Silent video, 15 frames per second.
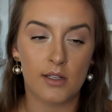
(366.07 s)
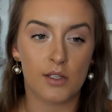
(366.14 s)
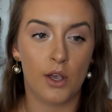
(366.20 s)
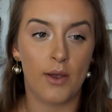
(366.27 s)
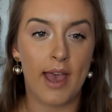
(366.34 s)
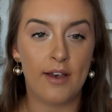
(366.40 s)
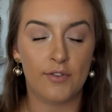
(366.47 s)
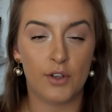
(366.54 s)

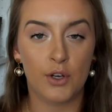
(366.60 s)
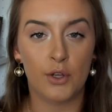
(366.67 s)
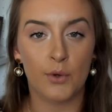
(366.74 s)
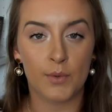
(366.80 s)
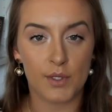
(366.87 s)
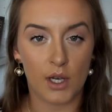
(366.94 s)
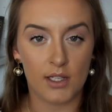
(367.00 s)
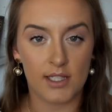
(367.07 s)
So Evan, who
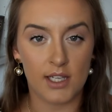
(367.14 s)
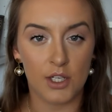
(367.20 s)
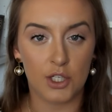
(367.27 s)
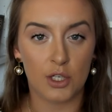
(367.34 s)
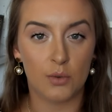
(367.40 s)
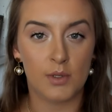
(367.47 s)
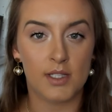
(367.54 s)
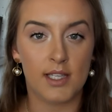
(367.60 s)
was our
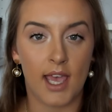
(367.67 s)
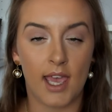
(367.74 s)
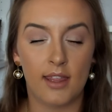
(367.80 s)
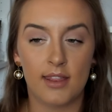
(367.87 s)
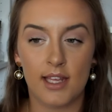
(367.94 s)
teacher, would say,